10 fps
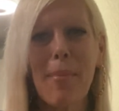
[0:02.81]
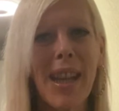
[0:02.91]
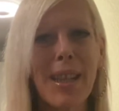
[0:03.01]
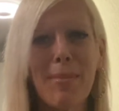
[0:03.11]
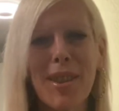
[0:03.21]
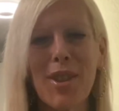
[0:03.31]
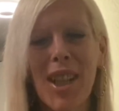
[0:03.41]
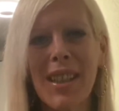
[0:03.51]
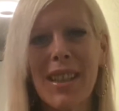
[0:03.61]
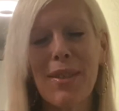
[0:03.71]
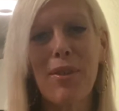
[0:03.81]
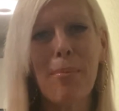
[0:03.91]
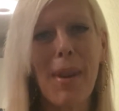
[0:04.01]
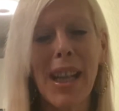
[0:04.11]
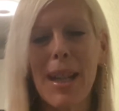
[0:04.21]
my name is Jenny, and if you're
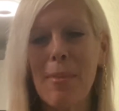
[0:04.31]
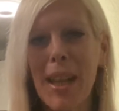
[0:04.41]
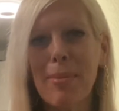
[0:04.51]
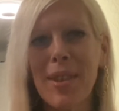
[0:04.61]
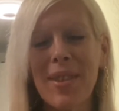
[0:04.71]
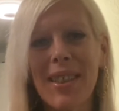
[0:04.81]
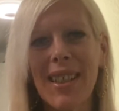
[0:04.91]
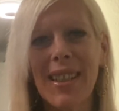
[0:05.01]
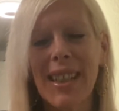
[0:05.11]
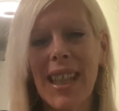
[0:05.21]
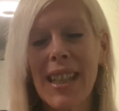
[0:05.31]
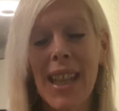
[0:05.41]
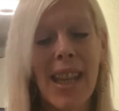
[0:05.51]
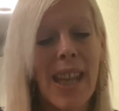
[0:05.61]
back, I'm happy to see you again.